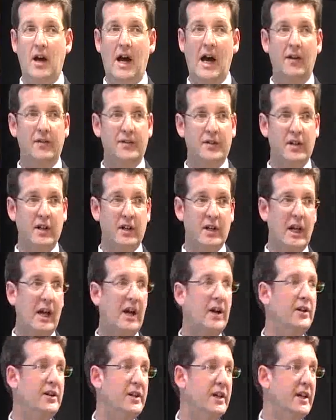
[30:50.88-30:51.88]
And
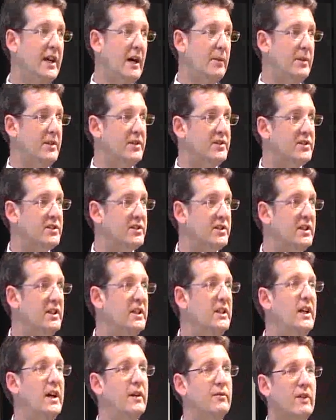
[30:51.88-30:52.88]
after coding it up
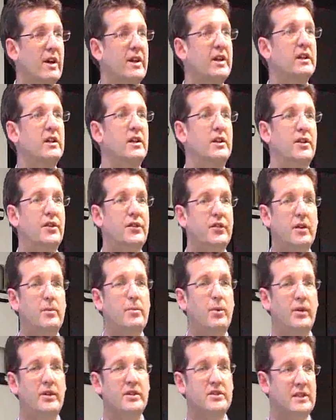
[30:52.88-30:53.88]
in C and running it
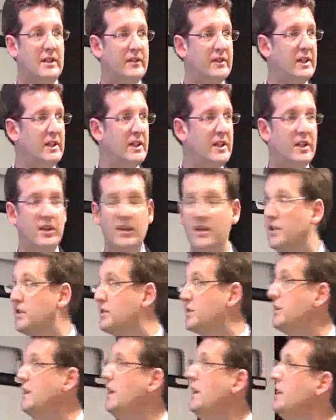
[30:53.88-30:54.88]
on a 3.7
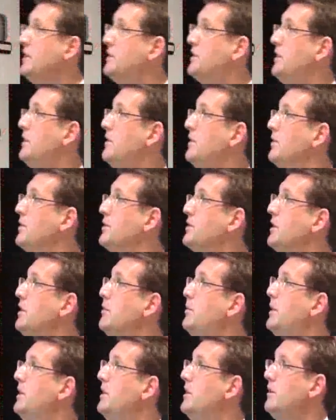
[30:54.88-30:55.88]
gigahertz
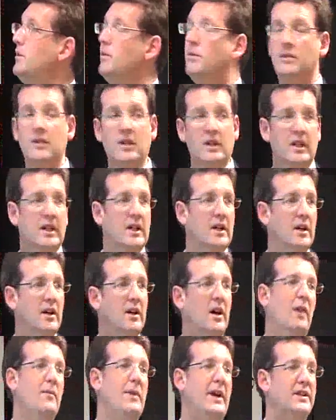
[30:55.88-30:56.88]
serial CPU,
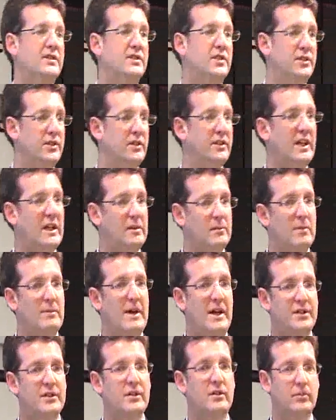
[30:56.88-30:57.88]
I managed to
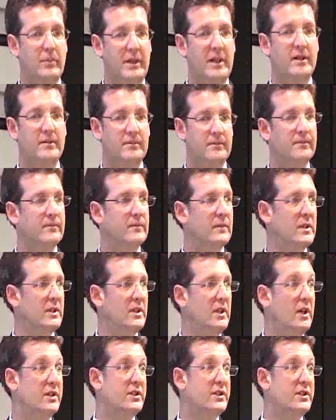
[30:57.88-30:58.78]
do that in a magical minute.